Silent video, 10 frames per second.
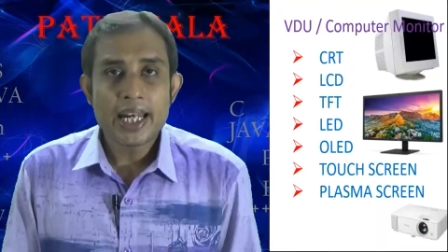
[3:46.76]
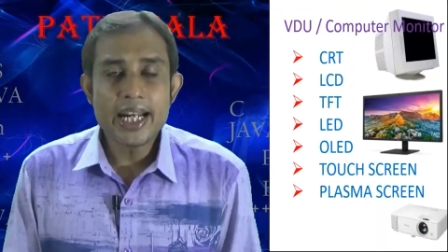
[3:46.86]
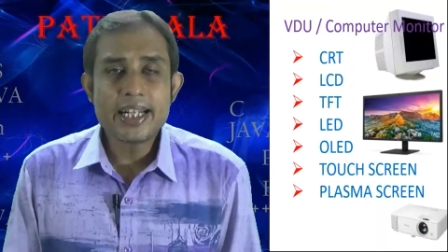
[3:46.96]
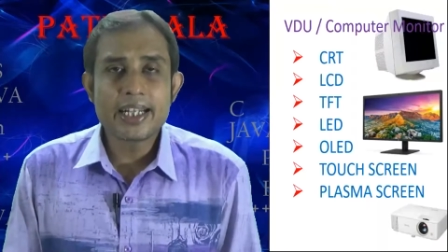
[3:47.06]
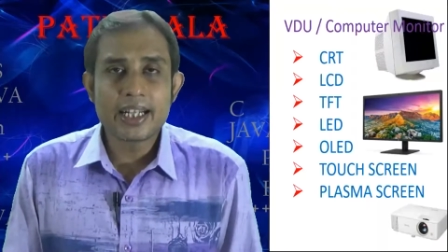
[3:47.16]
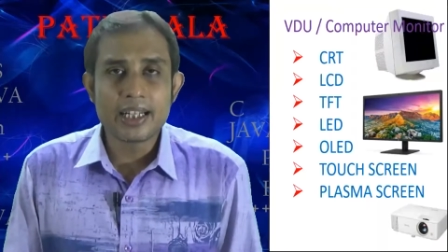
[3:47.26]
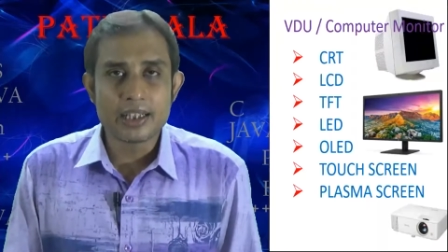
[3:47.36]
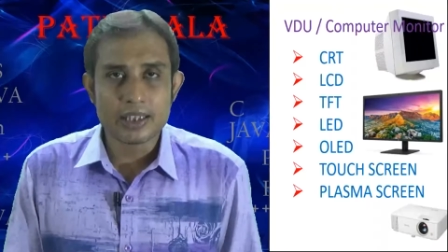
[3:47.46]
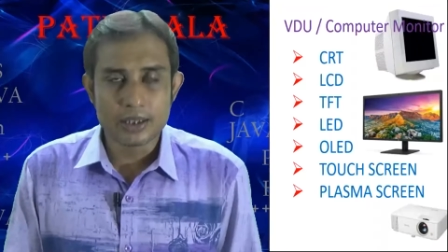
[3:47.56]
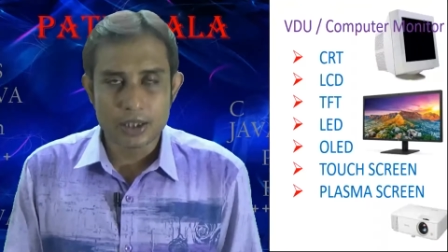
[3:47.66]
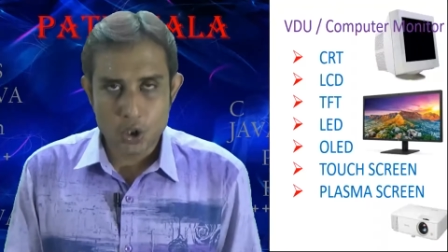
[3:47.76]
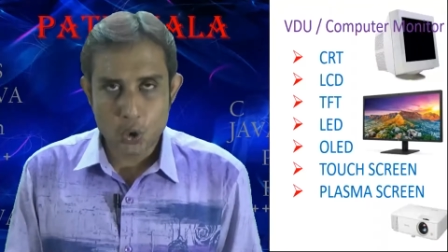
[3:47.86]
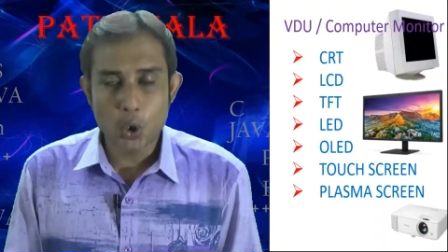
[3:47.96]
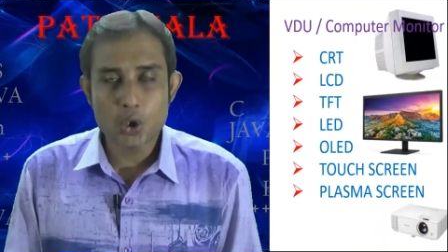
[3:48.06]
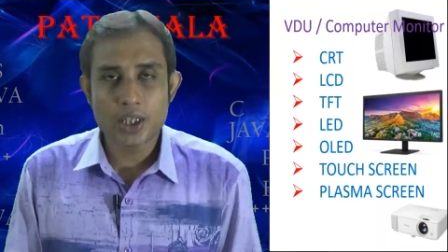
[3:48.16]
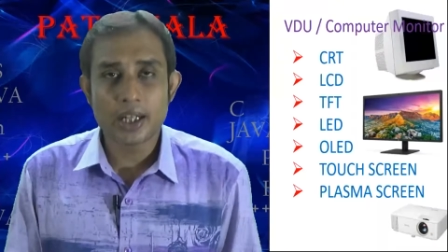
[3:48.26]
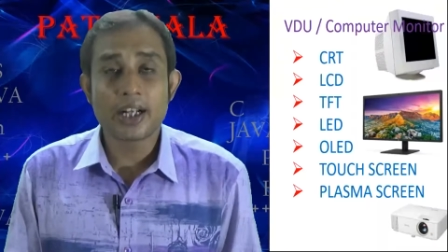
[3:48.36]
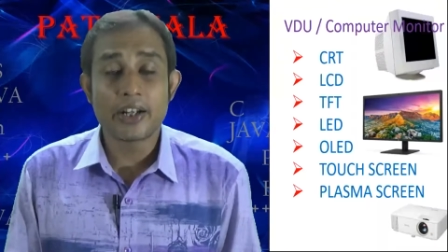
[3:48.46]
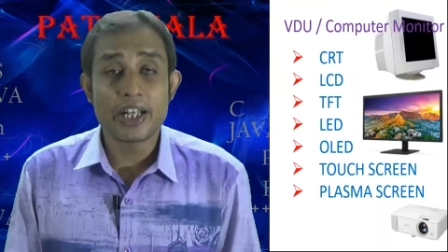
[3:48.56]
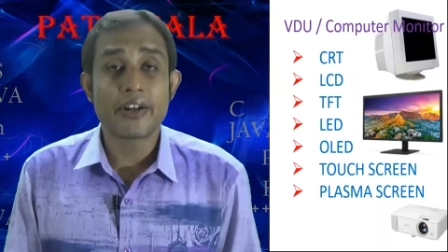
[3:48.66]
It shows
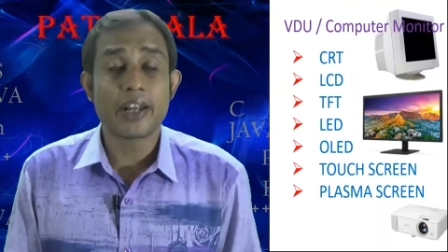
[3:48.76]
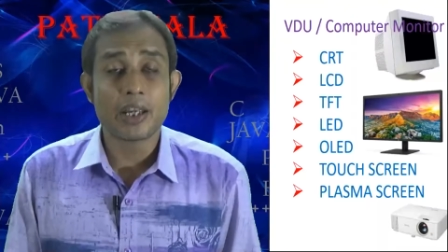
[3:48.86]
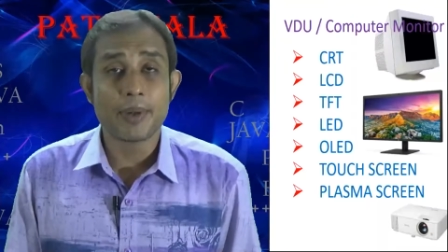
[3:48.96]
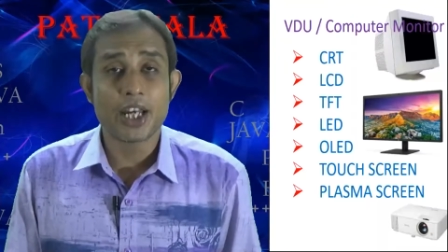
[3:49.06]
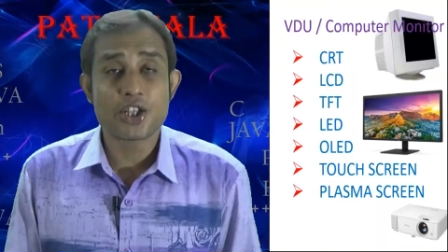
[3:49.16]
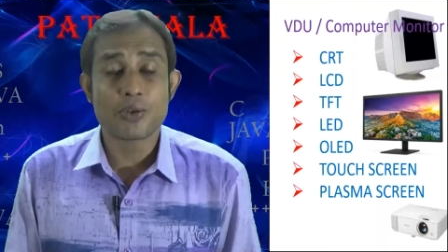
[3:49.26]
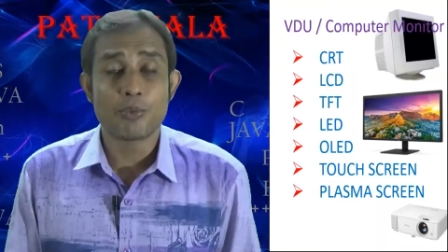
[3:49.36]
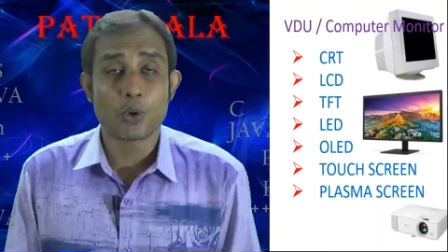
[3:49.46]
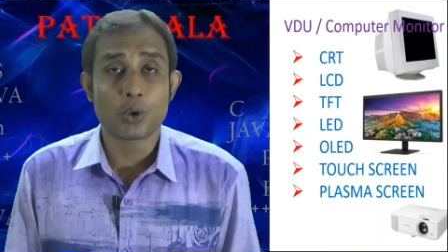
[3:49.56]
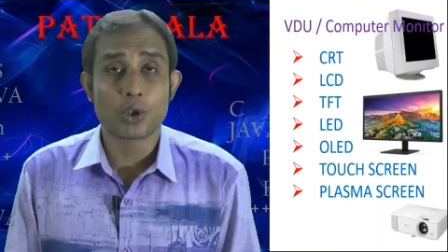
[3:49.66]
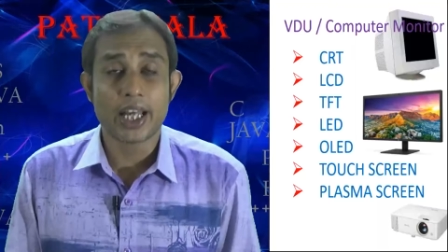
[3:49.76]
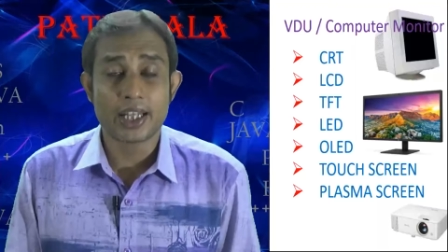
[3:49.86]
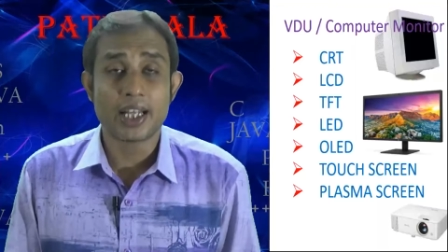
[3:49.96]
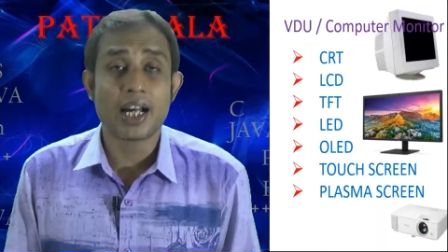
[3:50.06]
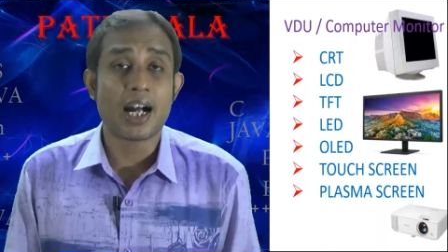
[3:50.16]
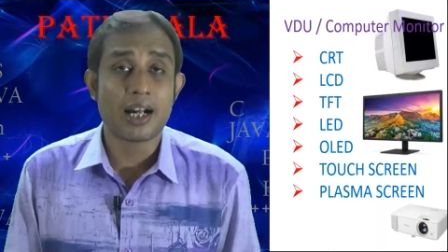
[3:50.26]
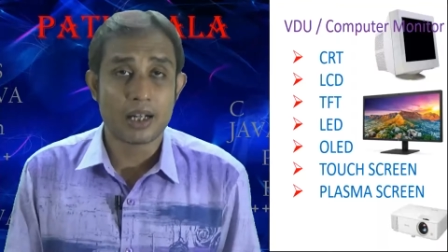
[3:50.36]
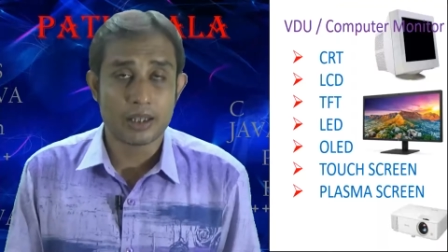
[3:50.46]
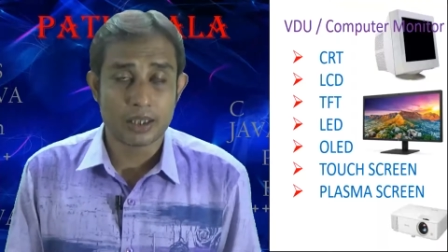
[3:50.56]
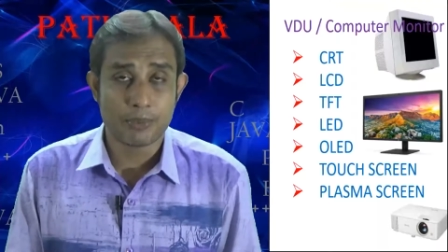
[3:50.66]
the clear image more than
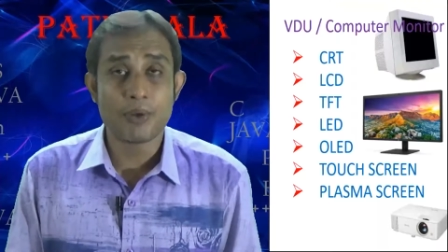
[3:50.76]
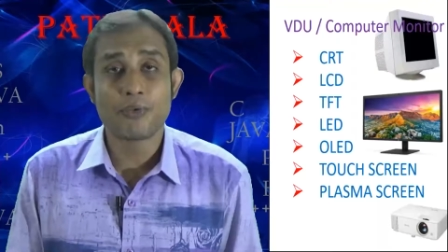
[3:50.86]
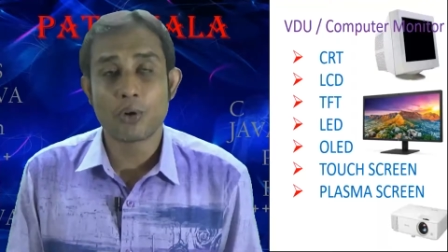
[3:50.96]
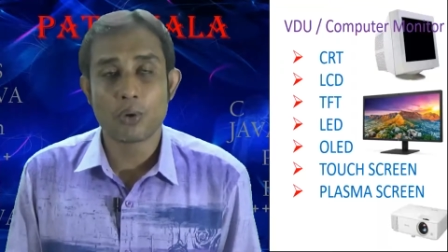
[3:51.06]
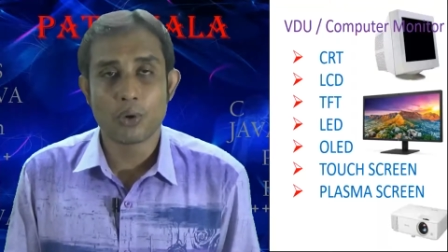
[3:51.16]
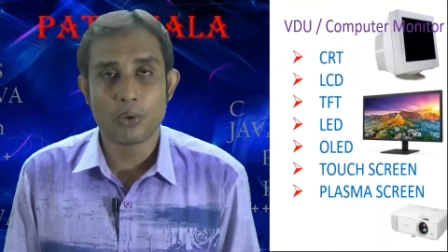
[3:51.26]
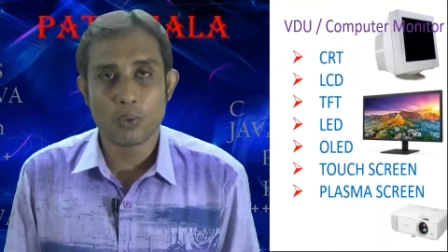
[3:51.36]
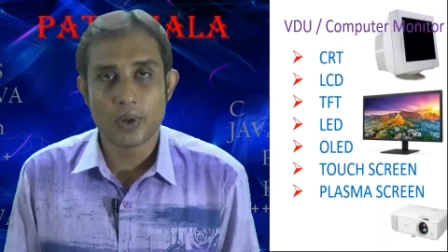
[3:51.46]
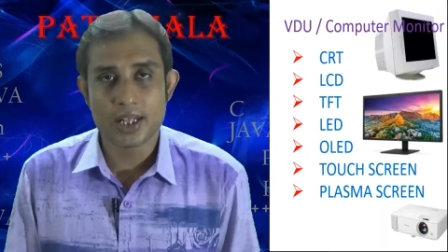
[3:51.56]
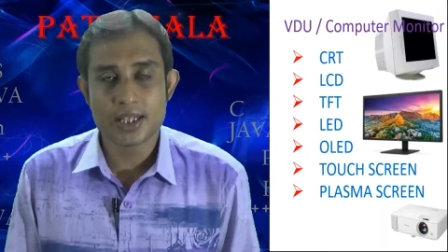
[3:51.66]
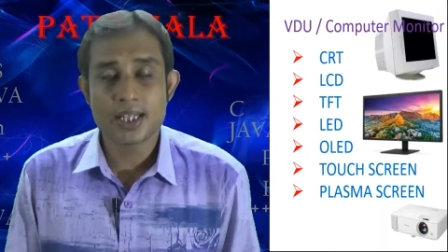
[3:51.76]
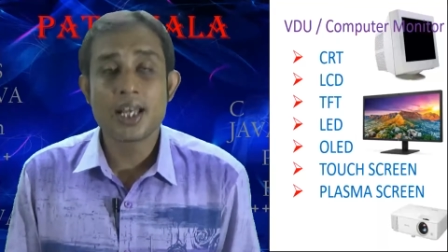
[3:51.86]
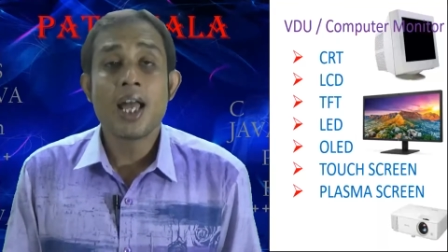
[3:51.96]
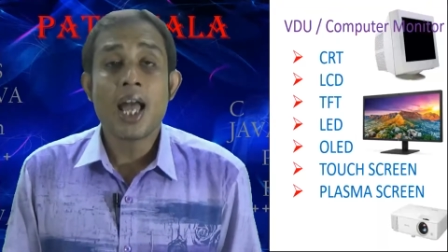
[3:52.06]
the before ones,